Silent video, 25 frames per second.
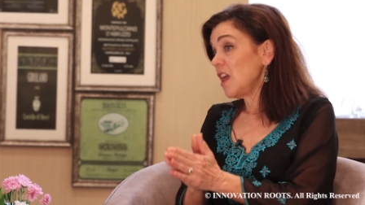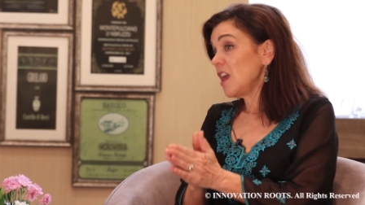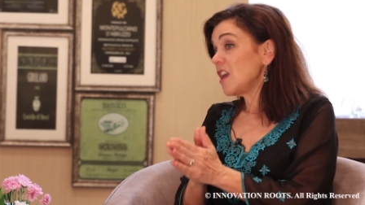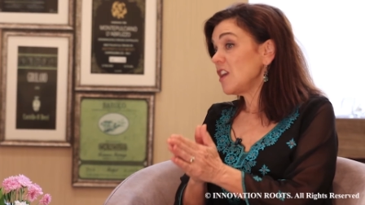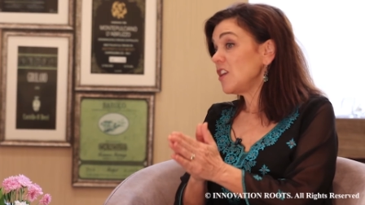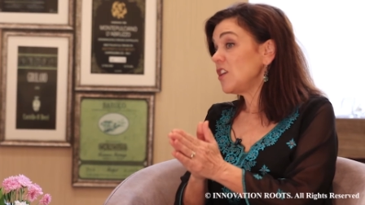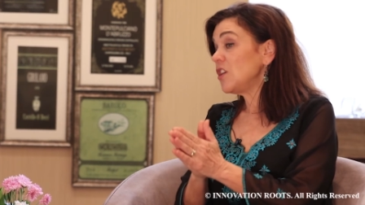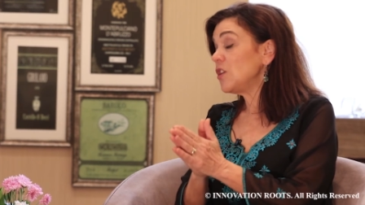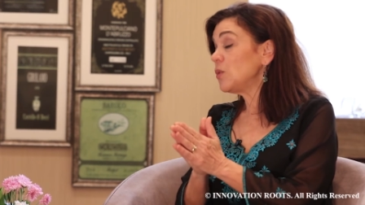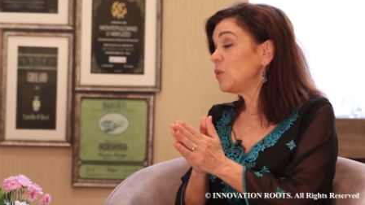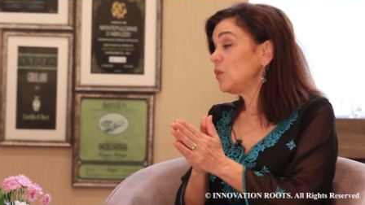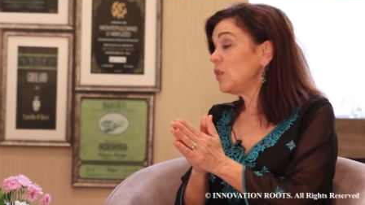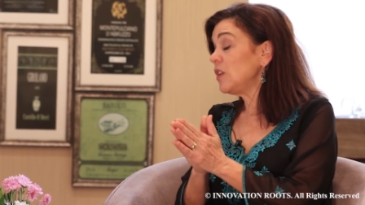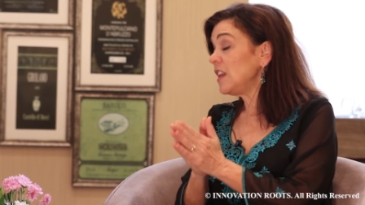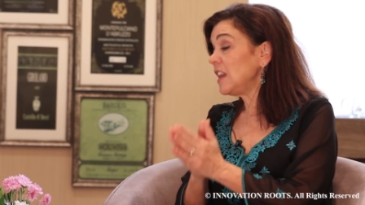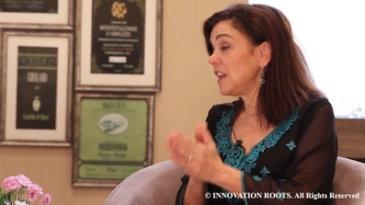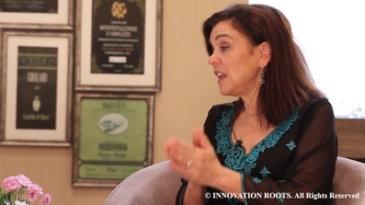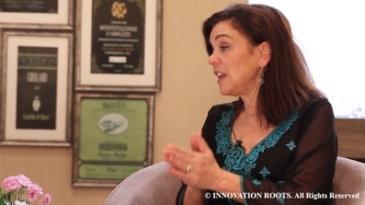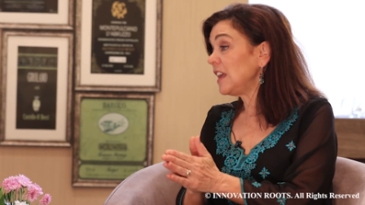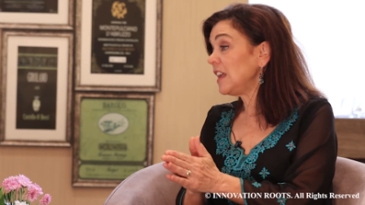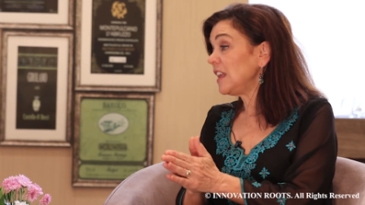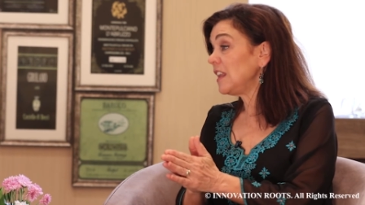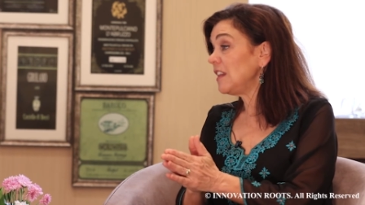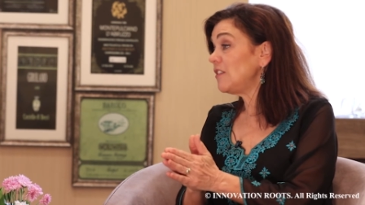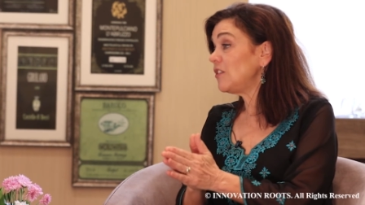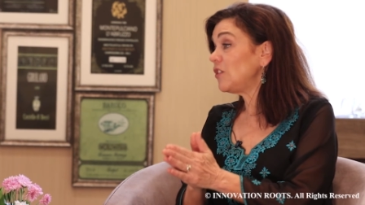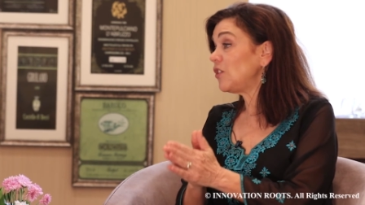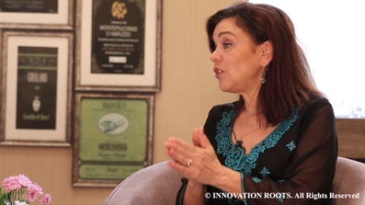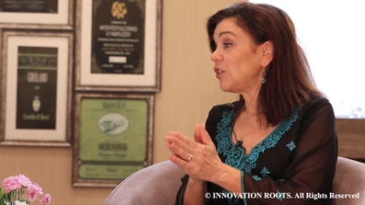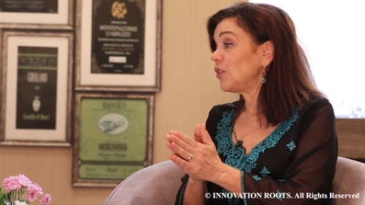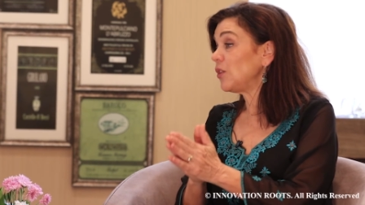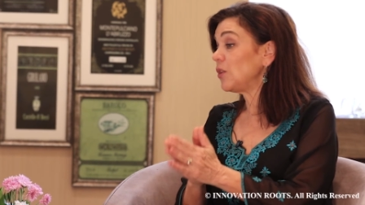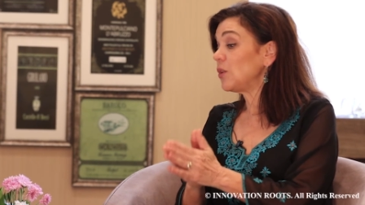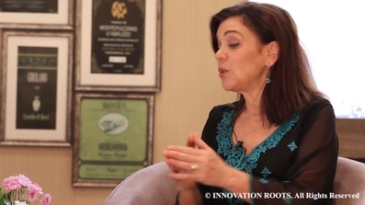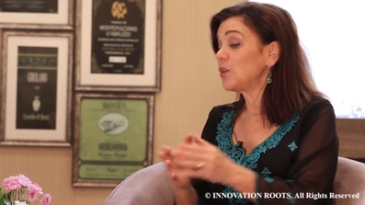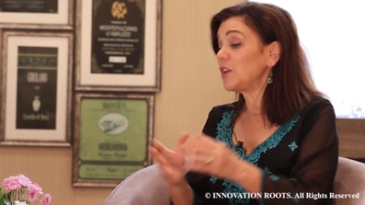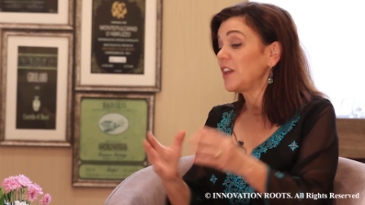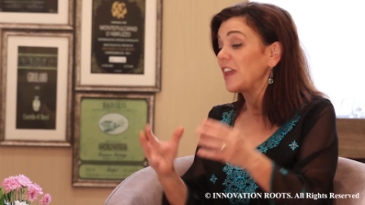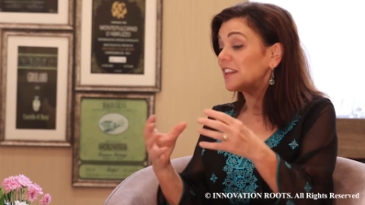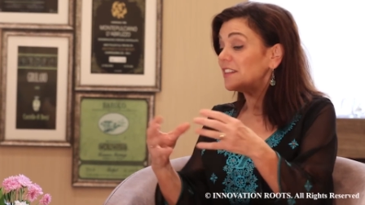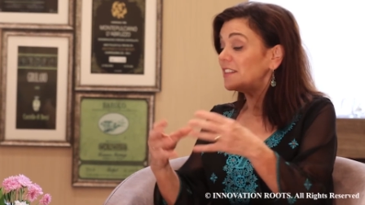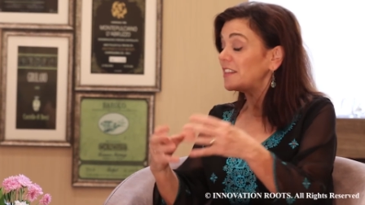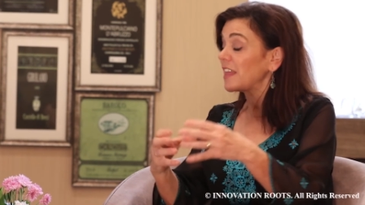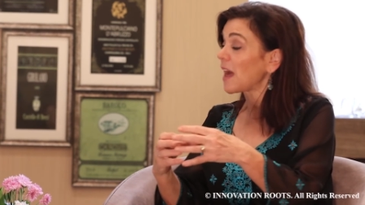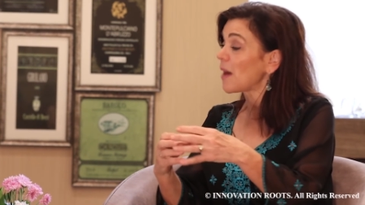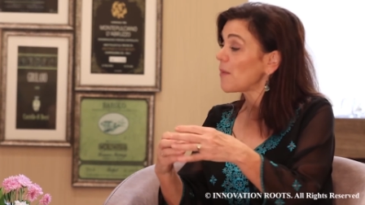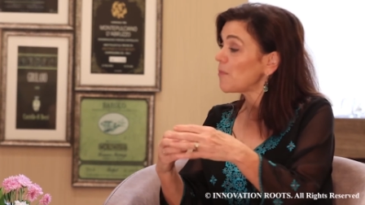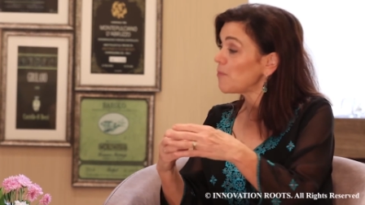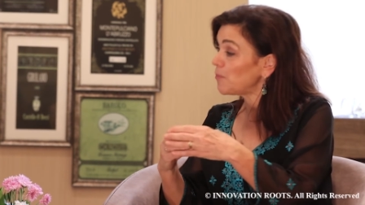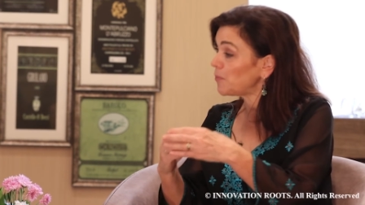you need to get
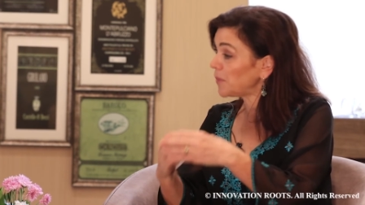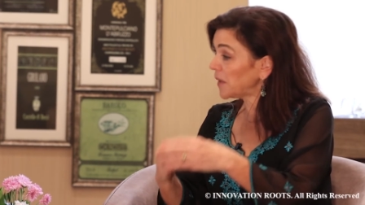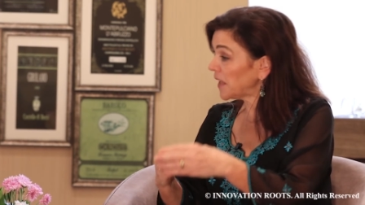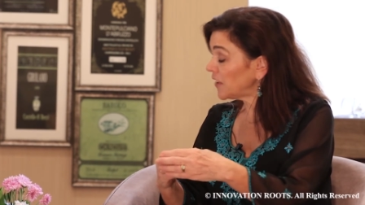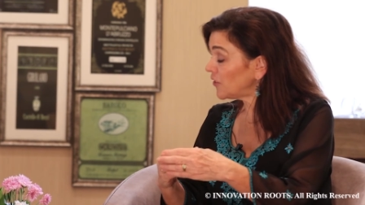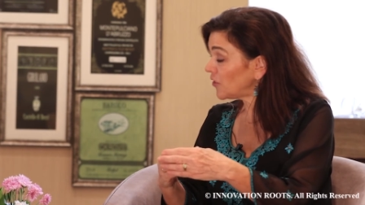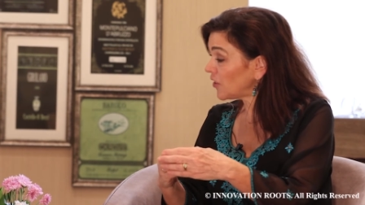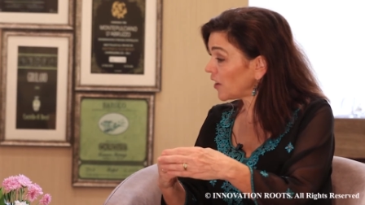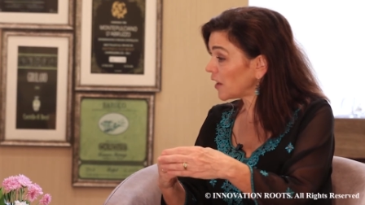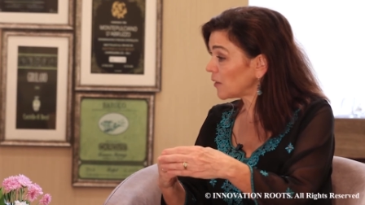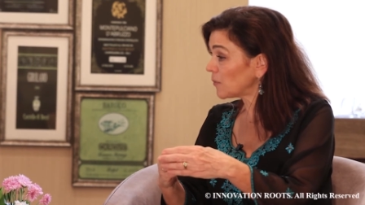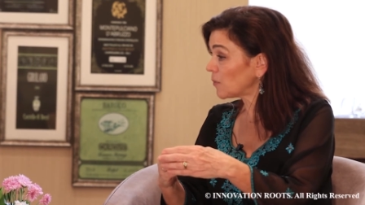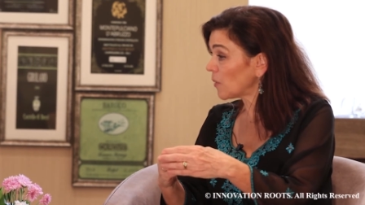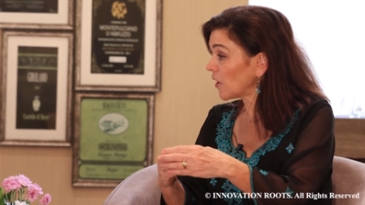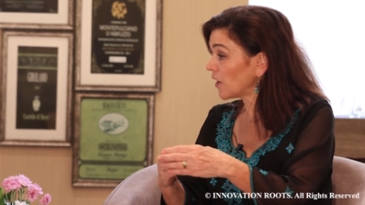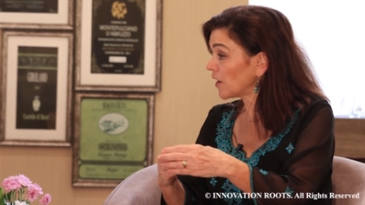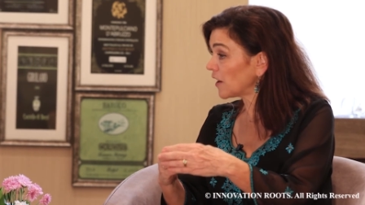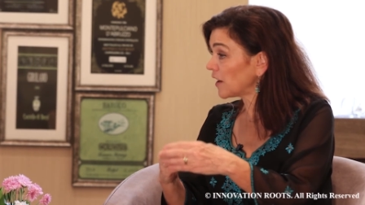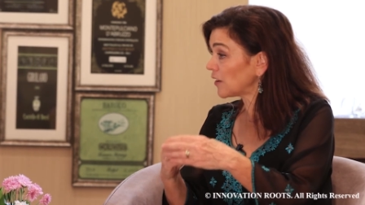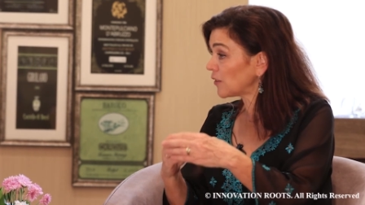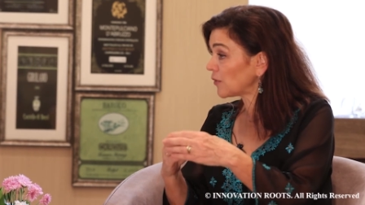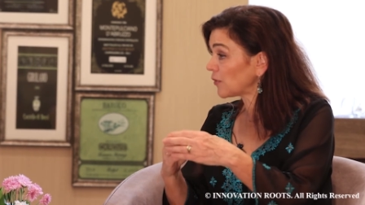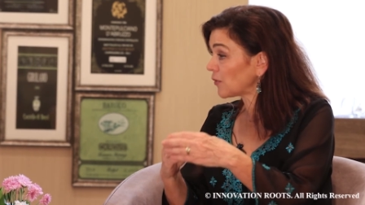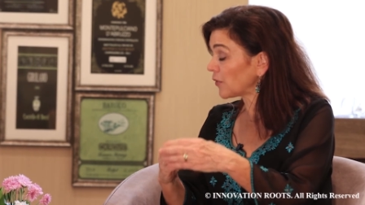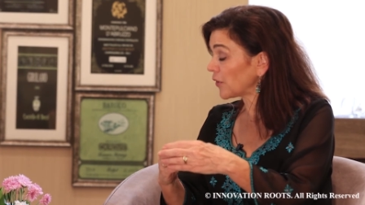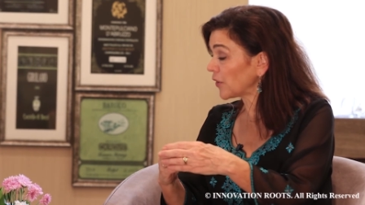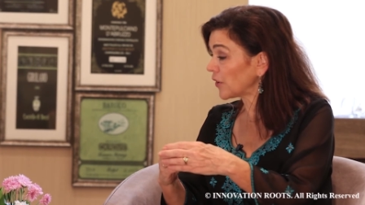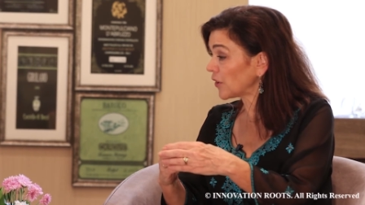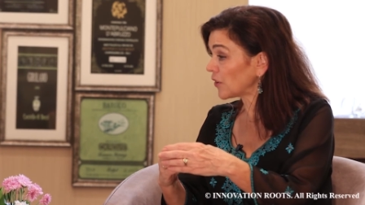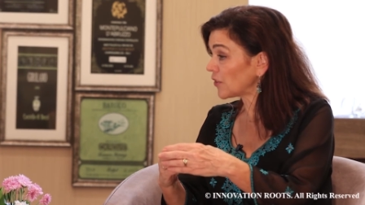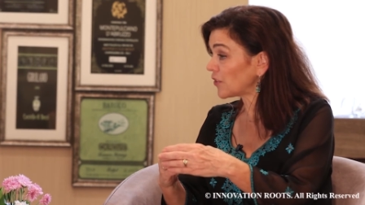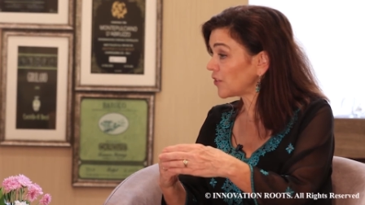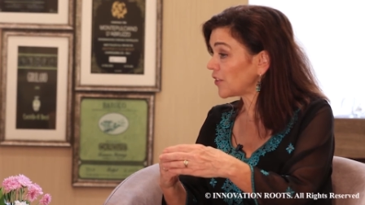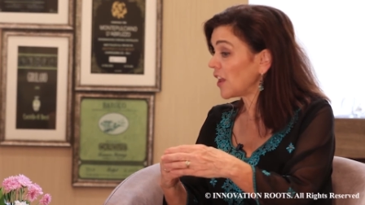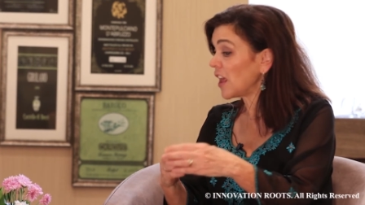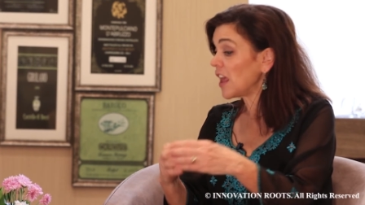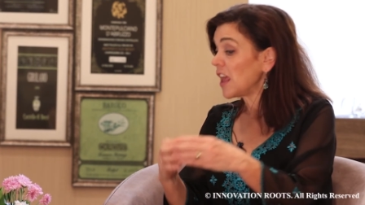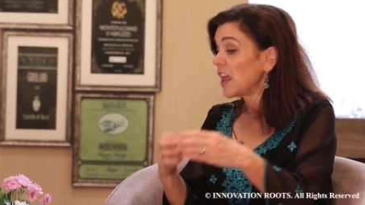that beachhead market first.